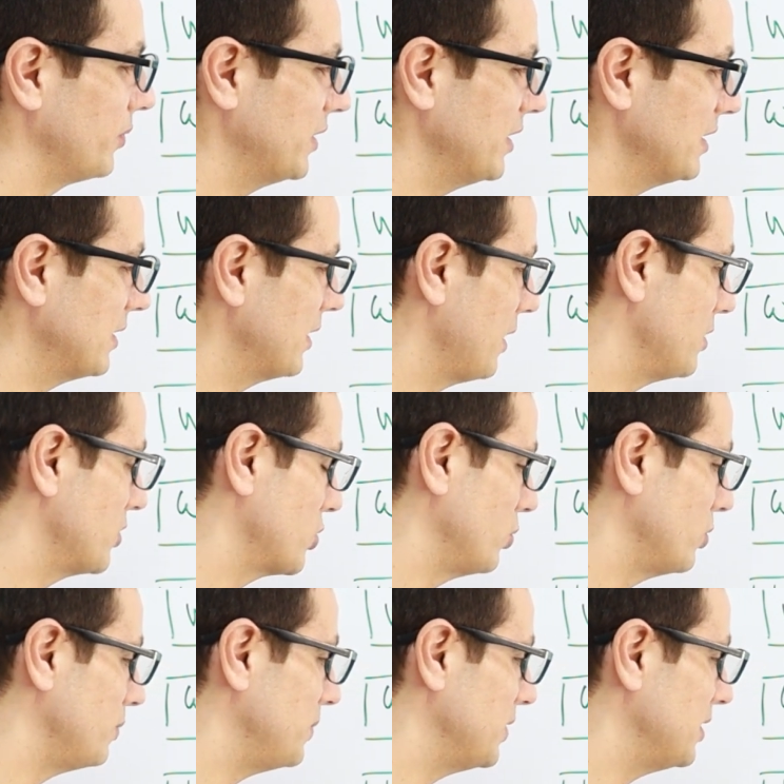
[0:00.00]
details
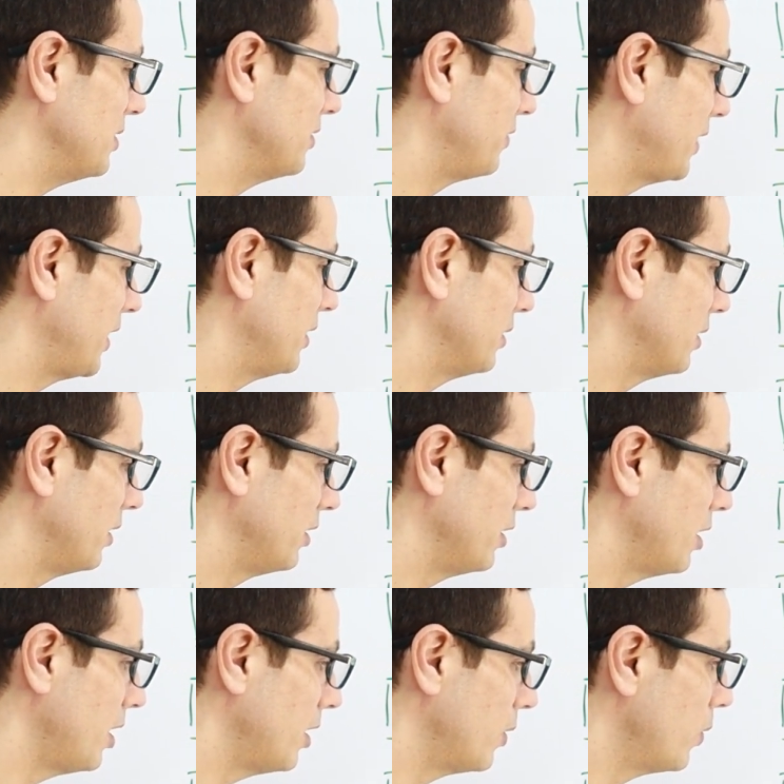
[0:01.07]
should be defined in the
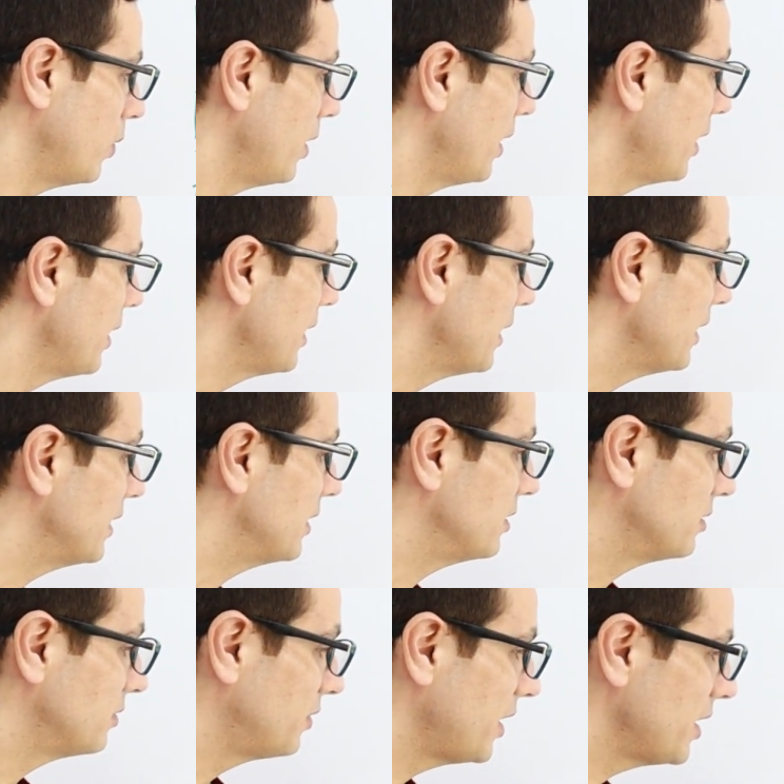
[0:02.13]
how.
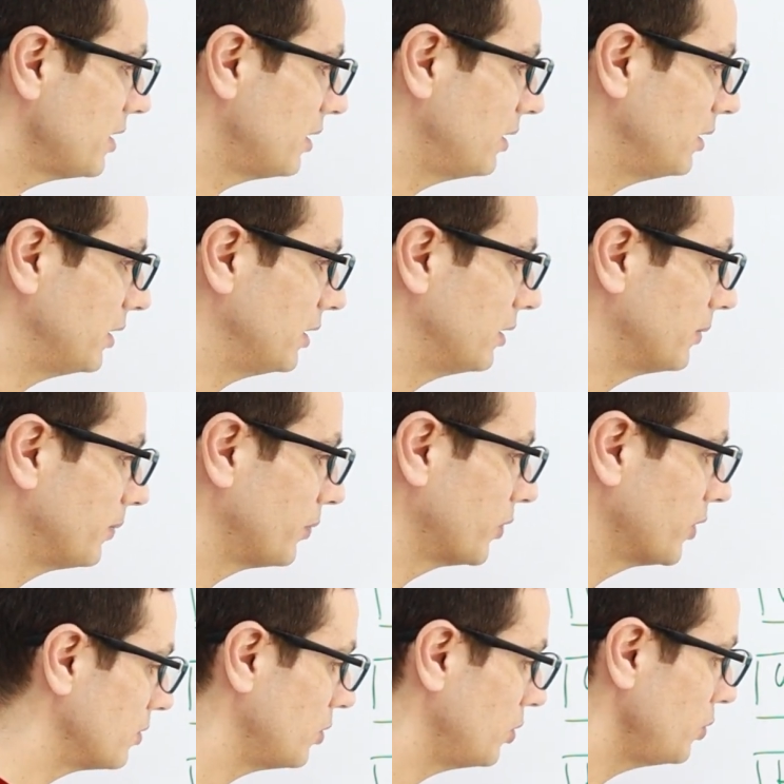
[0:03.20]
And finally,
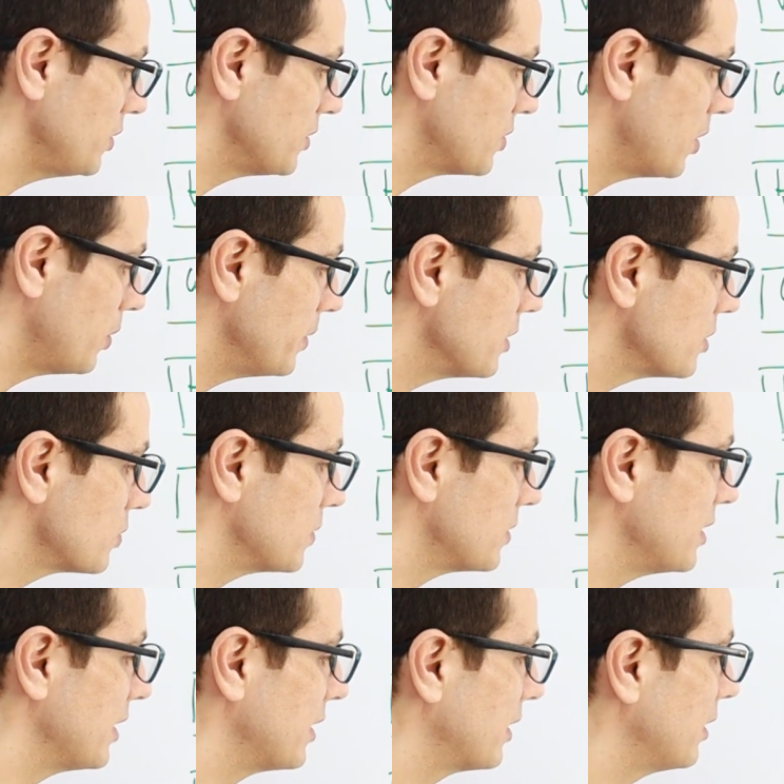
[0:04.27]
who is going to
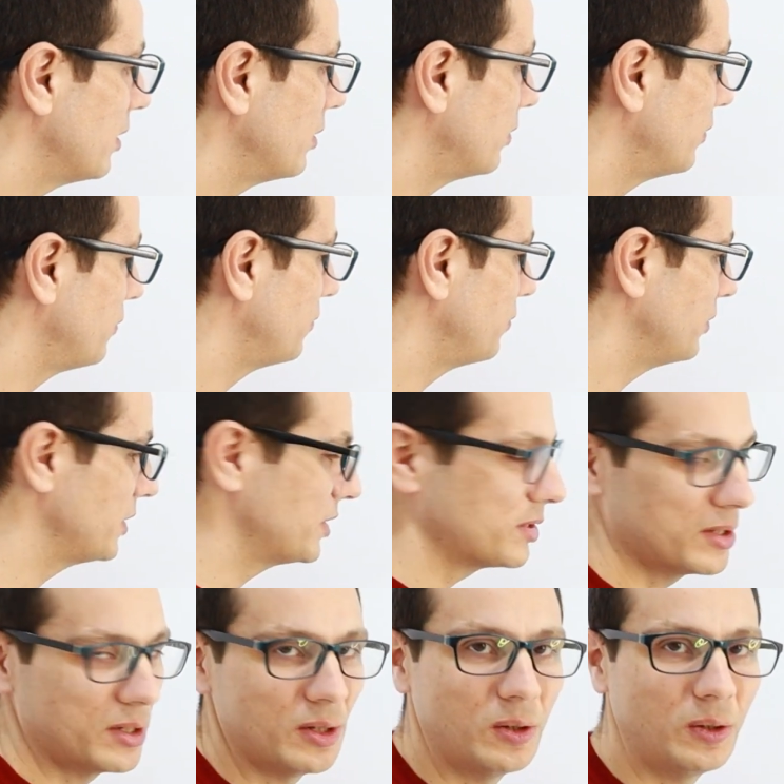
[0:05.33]
take care of the
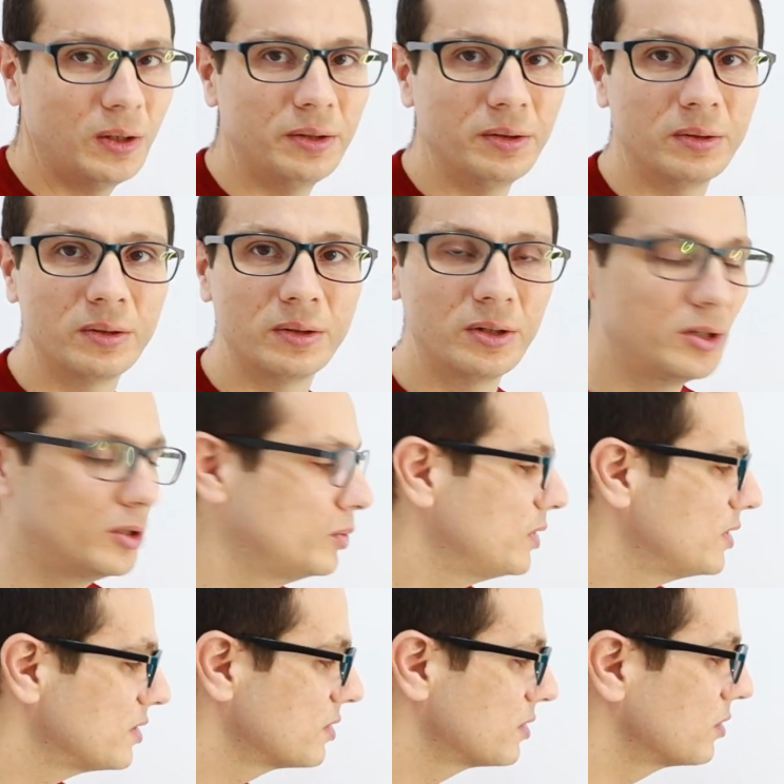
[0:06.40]
stakeholder? Who
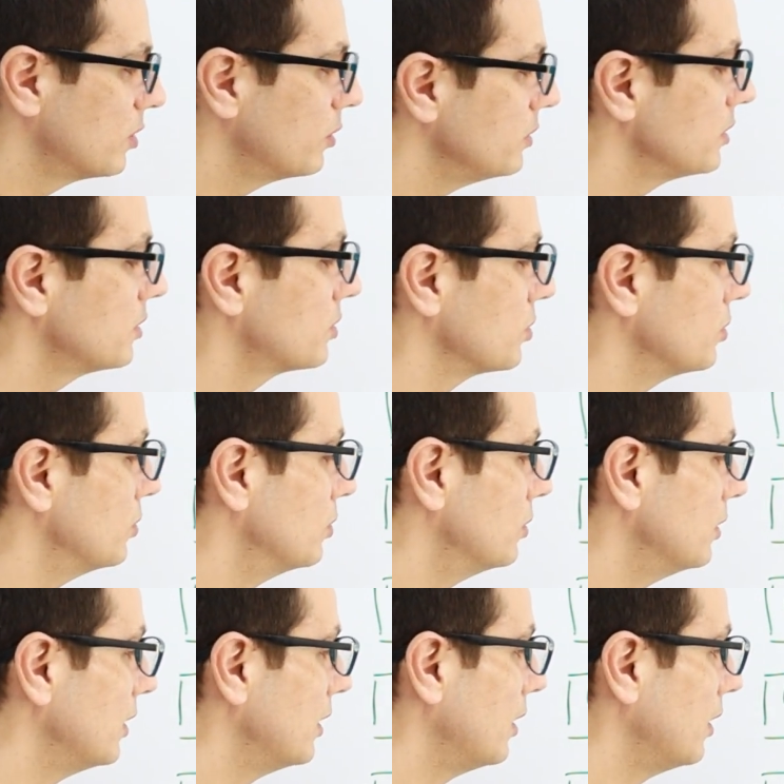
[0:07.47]
is going
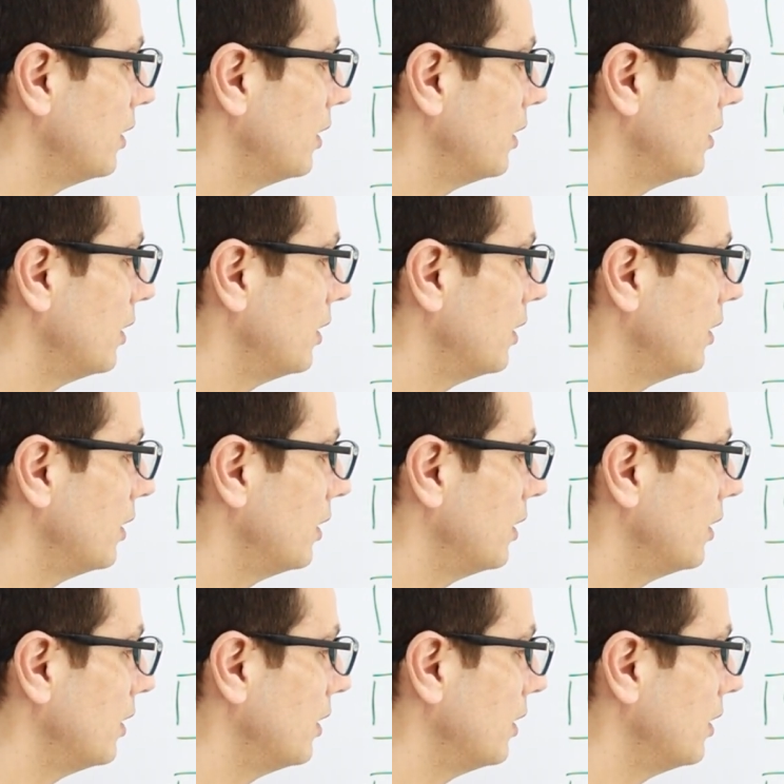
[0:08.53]
to